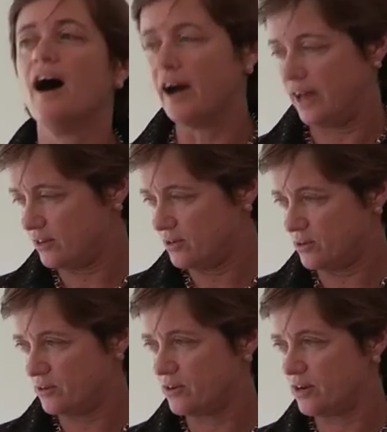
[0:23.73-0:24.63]
I had
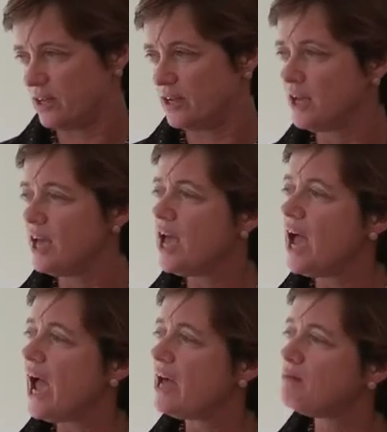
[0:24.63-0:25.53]
no authority.
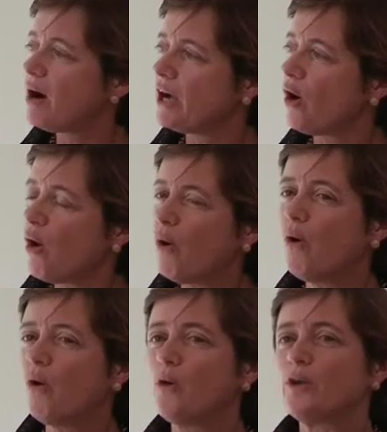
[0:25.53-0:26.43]
And my
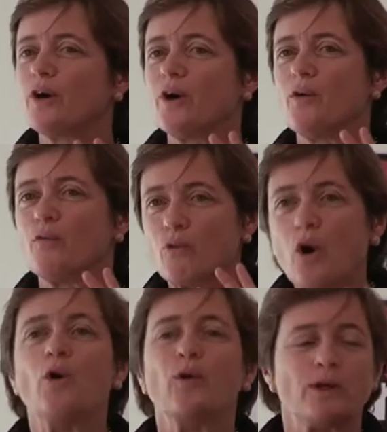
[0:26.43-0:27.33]
whole
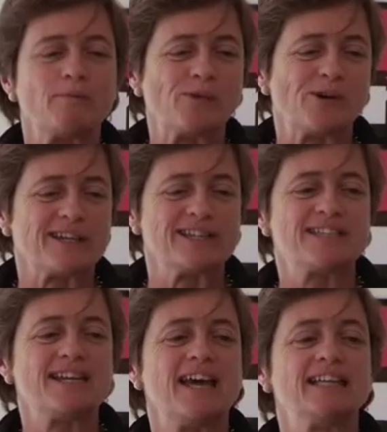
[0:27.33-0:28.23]
role at Morgan
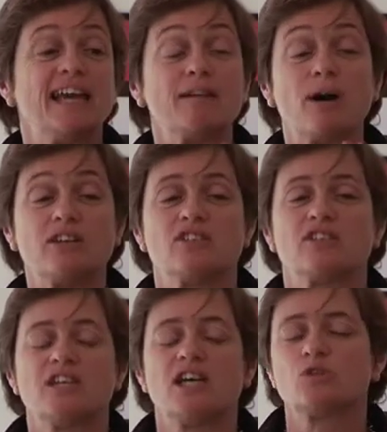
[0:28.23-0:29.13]
Stanley and my
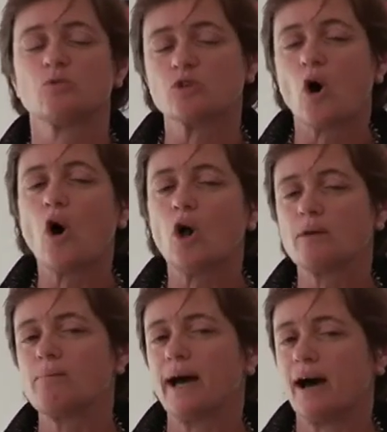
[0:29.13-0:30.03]
success was
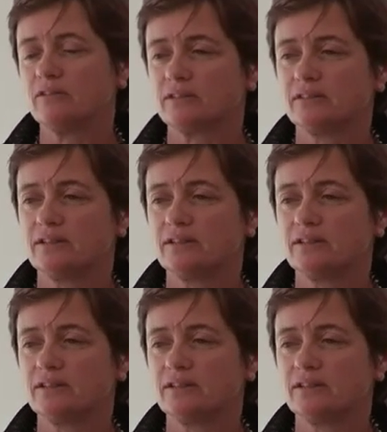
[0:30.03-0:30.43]
all about